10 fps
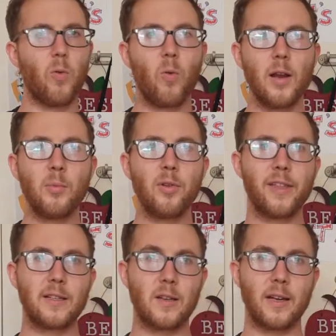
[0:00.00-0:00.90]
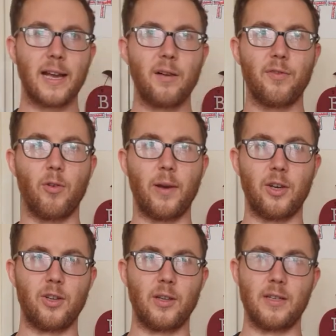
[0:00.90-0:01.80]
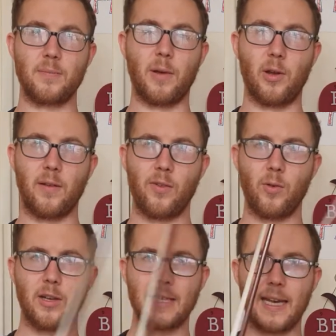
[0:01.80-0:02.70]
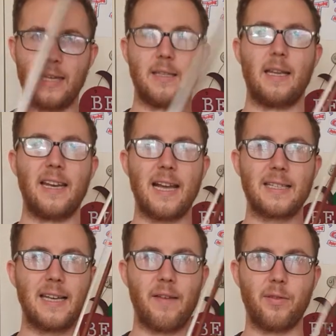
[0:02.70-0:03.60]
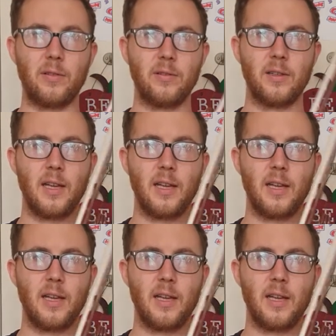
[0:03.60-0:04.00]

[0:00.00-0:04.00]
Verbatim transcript: one more thing to look out for when you're doing this bowing, if you want to take it to the next level,